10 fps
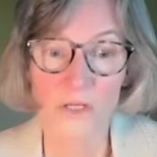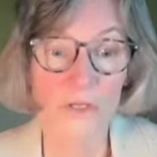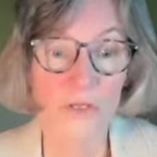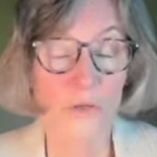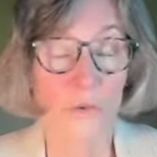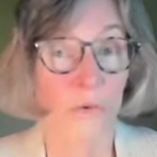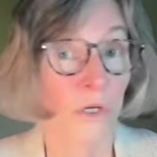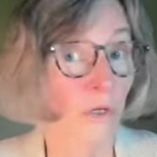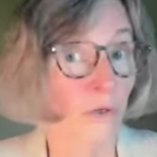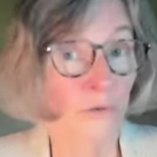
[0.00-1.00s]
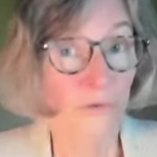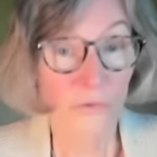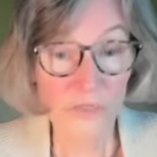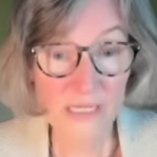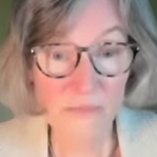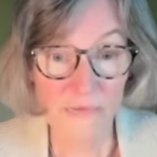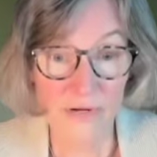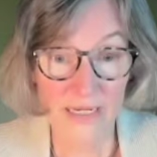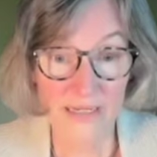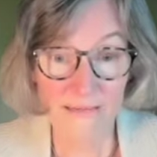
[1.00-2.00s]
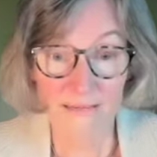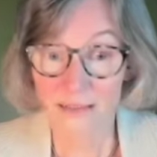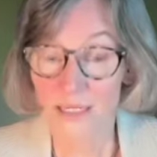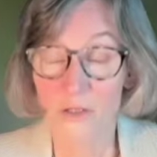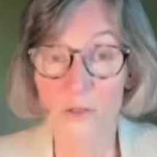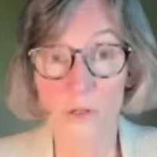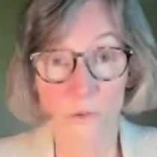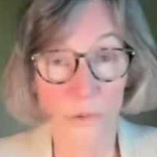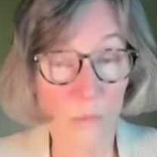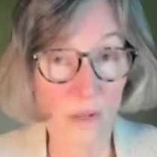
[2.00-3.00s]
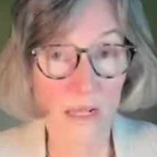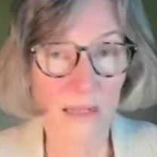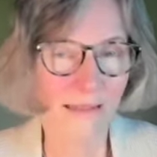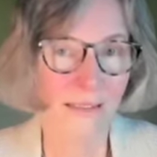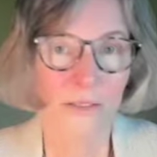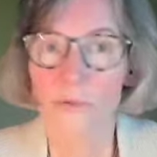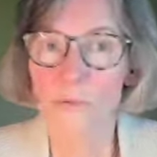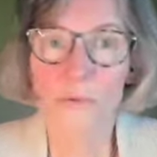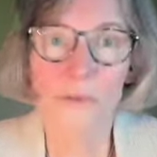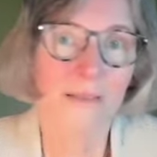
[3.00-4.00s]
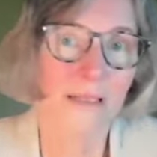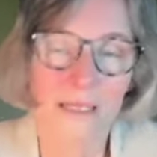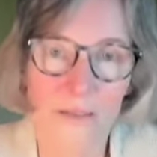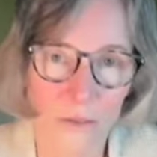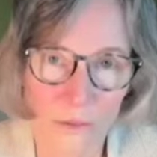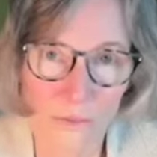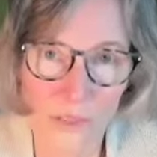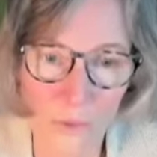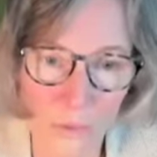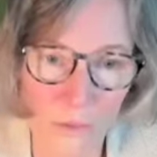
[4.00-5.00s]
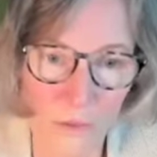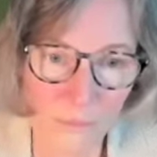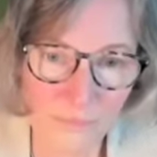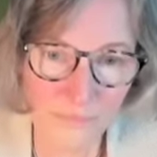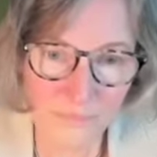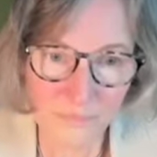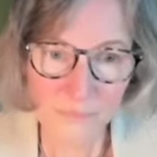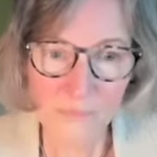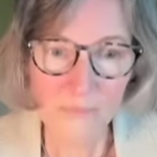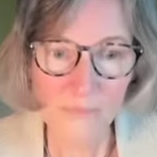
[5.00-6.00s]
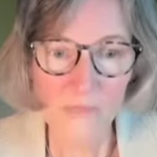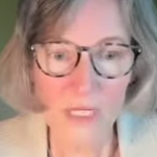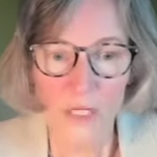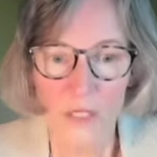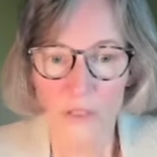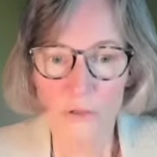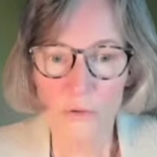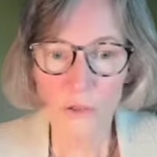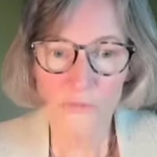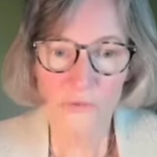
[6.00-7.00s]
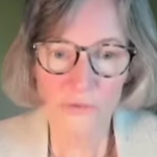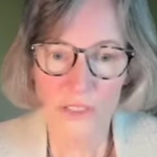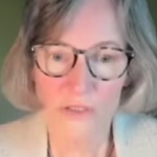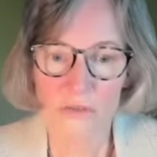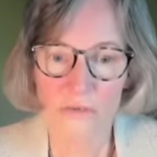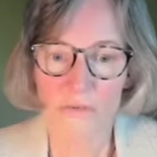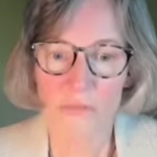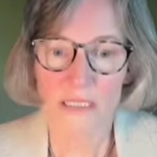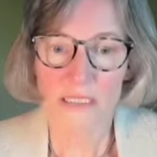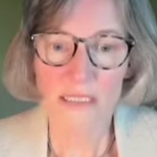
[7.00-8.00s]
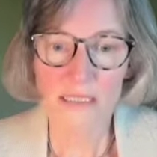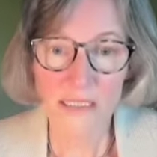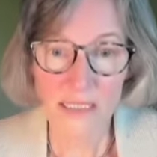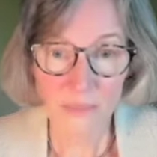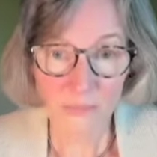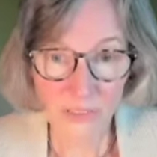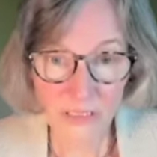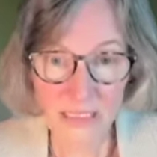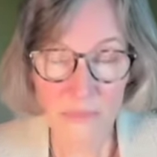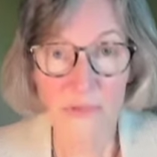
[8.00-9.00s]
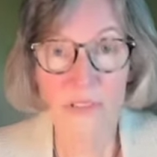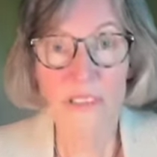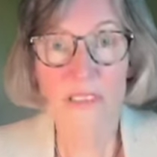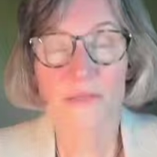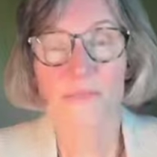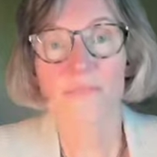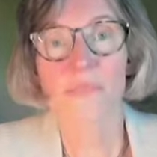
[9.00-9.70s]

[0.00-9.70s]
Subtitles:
So a noisy brain cannot learn well or cannot learn at all. The goal of using the neuroplasticity principles